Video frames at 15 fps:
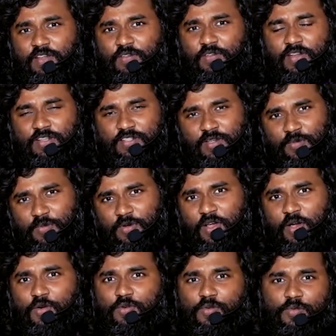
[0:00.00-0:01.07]
For example,
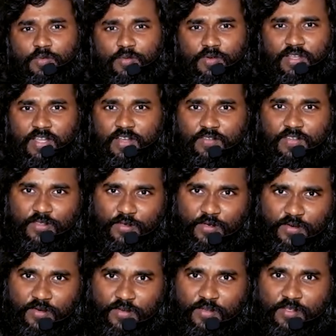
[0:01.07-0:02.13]
how to deal with
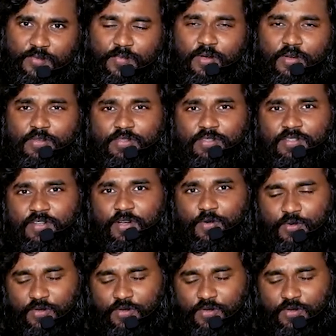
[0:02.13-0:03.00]
your spouse, how